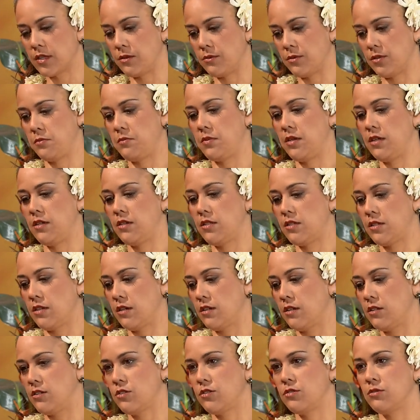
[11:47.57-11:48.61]
that was being
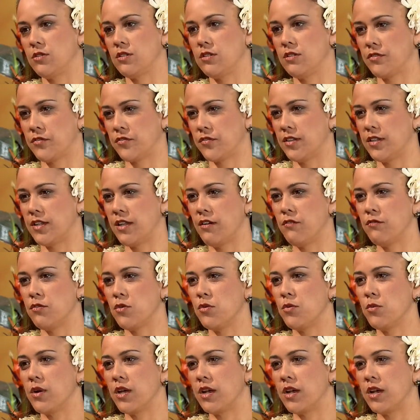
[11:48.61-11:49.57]
done to a different level,